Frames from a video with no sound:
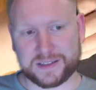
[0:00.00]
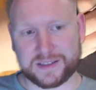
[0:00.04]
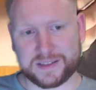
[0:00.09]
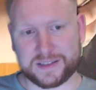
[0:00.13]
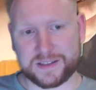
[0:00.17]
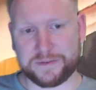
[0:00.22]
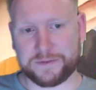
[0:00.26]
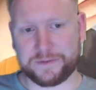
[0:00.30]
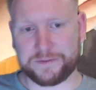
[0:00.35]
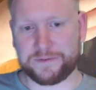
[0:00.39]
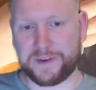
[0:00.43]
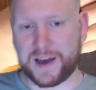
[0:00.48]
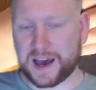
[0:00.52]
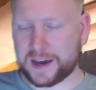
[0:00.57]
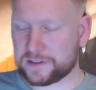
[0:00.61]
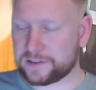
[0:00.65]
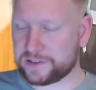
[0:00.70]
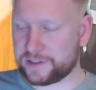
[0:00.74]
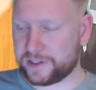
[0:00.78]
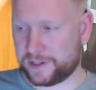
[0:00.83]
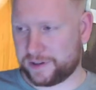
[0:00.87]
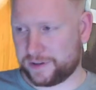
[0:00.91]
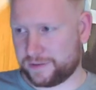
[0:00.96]
The
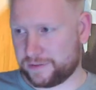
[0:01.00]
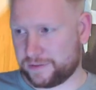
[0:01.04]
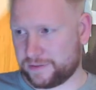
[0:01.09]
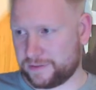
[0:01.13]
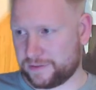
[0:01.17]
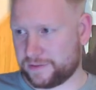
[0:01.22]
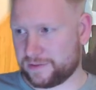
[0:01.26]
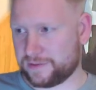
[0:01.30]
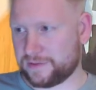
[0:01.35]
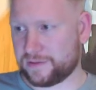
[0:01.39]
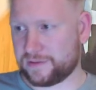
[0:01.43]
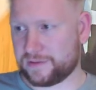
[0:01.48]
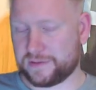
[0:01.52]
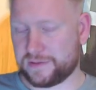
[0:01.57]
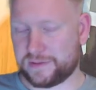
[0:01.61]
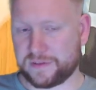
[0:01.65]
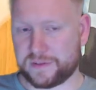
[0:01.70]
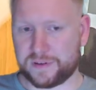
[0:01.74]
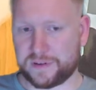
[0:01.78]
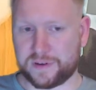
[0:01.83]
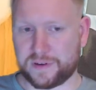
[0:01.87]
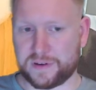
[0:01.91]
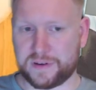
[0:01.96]
value
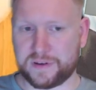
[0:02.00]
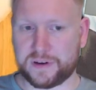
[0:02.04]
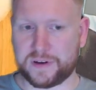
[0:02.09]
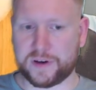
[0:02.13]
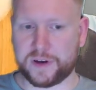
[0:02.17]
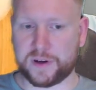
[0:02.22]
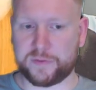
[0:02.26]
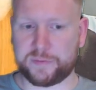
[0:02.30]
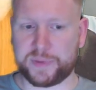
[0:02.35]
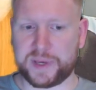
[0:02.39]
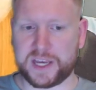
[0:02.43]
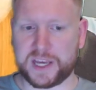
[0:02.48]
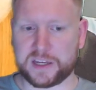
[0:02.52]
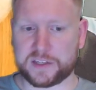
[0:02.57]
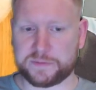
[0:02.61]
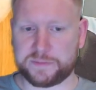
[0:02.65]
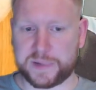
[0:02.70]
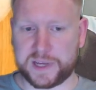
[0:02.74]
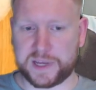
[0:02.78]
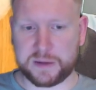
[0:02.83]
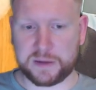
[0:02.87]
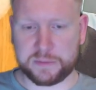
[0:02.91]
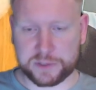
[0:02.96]
of being
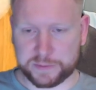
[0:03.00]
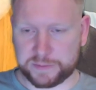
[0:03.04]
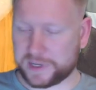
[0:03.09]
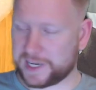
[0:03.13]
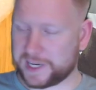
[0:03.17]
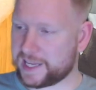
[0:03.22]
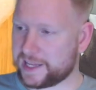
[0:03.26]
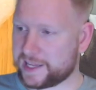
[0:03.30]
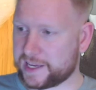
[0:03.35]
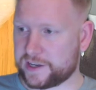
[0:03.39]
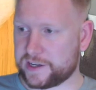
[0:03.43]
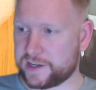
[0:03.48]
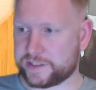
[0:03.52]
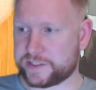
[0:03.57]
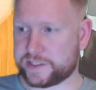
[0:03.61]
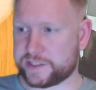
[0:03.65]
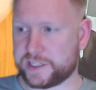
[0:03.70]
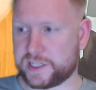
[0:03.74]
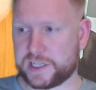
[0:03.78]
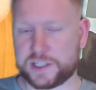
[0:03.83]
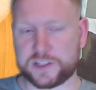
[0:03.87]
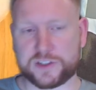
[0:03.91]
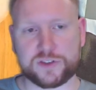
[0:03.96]
able to play that
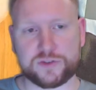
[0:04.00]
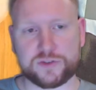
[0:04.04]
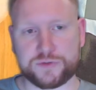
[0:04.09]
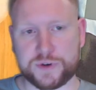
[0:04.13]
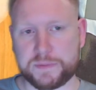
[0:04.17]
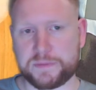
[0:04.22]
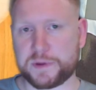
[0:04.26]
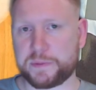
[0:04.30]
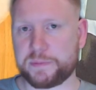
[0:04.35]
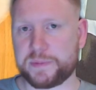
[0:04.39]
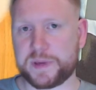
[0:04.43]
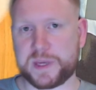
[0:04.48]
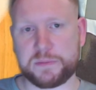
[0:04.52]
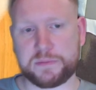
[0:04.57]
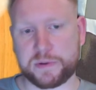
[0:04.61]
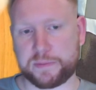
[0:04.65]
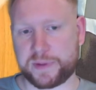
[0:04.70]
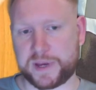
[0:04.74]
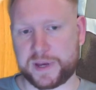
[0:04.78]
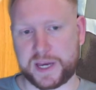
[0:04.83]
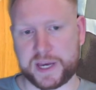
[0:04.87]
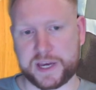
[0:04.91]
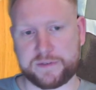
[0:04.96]
Ursula, strip the Be
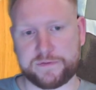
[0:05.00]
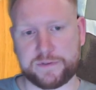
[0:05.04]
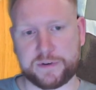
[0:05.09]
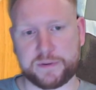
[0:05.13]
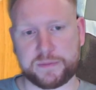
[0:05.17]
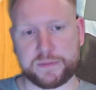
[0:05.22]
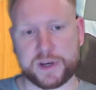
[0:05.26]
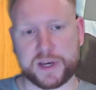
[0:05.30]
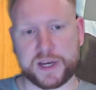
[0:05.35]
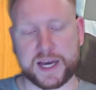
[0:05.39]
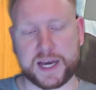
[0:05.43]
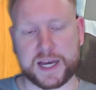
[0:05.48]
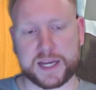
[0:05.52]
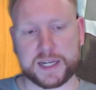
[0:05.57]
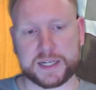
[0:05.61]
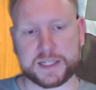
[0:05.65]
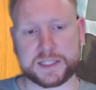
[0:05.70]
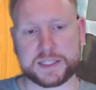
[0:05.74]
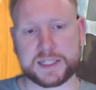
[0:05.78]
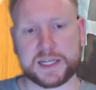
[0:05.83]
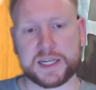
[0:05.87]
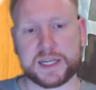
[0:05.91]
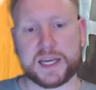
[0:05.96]
Prepared from her
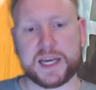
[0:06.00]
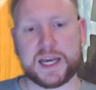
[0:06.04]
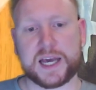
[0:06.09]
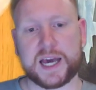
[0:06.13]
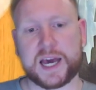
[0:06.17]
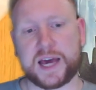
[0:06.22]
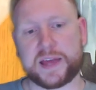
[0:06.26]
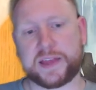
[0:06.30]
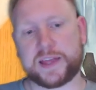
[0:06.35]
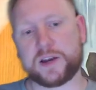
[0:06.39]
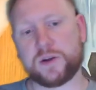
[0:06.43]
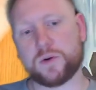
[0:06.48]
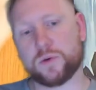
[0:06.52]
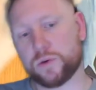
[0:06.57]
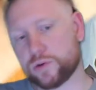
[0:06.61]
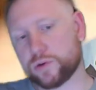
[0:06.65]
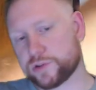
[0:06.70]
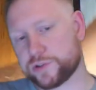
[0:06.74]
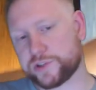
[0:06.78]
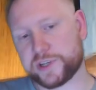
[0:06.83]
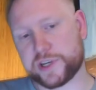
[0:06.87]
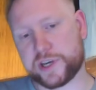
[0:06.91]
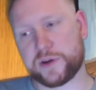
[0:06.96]
hand, and then
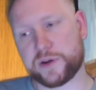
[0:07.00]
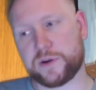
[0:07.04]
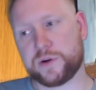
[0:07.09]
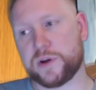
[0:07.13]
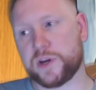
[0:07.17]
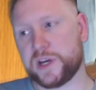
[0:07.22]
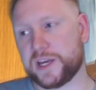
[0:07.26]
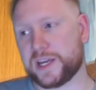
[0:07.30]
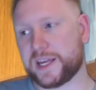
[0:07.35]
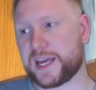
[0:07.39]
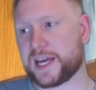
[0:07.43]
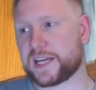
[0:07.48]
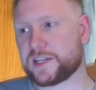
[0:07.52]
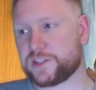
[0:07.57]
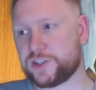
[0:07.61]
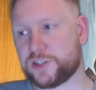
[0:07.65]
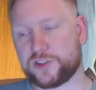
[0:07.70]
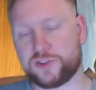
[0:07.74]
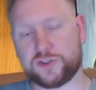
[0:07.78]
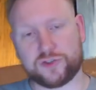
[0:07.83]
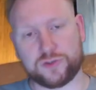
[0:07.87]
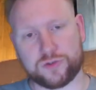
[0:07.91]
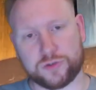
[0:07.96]
also get to
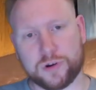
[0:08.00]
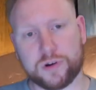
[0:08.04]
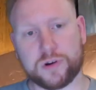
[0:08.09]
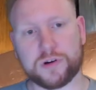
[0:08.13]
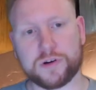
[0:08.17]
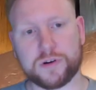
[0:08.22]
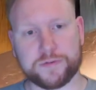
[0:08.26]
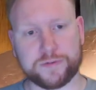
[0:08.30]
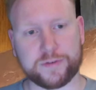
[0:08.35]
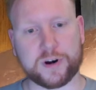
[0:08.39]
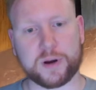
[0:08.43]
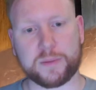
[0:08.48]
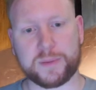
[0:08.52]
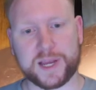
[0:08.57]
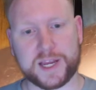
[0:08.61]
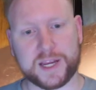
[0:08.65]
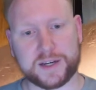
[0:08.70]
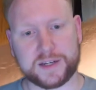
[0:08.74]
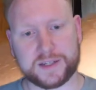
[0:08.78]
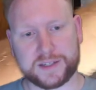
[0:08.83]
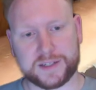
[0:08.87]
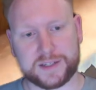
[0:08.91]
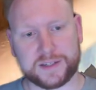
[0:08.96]
draw from it.
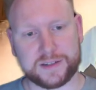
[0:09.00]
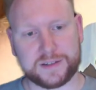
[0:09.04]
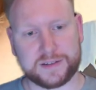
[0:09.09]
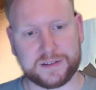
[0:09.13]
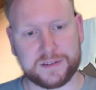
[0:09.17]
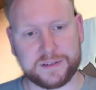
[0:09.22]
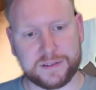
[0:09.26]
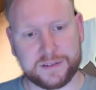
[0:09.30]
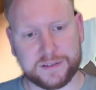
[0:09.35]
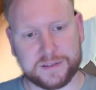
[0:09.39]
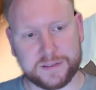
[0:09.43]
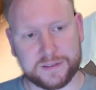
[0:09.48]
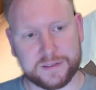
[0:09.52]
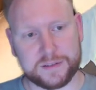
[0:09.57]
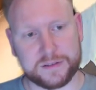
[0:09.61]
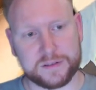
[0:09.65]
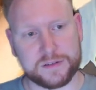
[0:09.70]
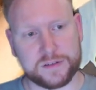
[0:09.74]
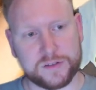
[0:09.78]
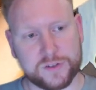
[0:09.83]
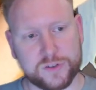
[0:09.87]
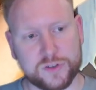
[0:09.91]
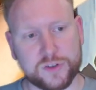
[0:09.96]

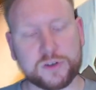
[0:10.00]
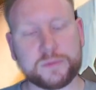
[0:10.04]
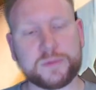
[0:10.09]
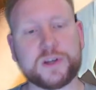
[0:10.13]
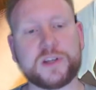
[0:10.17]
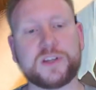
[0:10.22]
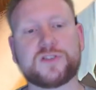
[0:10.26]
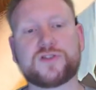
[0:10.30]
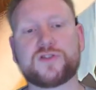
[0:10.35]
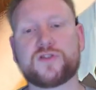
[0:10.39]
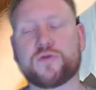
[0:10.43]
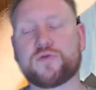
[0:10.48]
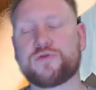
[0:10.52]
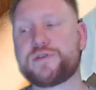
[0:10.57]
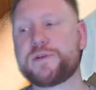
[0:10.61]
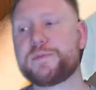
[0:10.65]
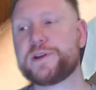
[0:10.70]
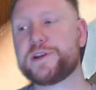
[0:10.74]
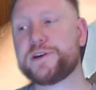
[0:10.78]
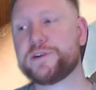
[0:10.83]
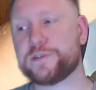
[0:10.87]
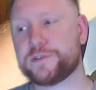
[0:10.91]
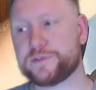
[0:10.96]
It's
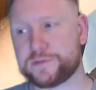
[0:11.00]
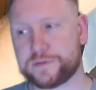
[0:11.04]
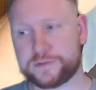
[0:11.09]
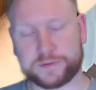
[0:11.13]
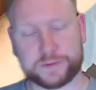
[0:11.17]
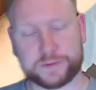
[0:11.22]
criminal.